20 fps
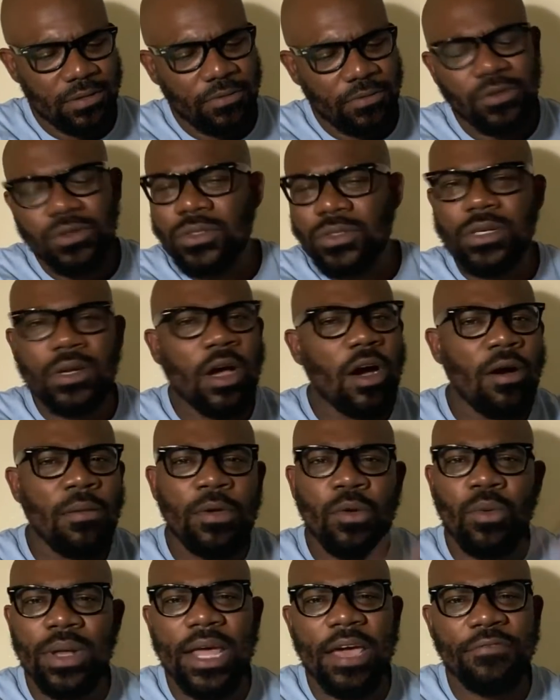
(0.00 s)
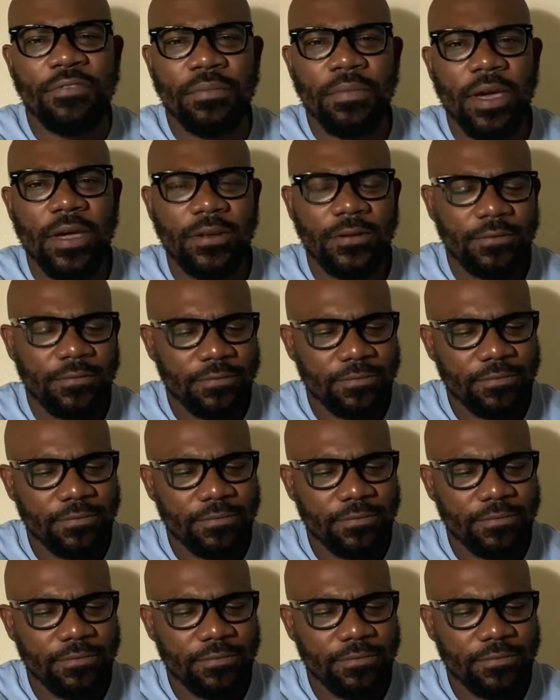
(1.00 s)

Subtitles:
If you call me whatever, man.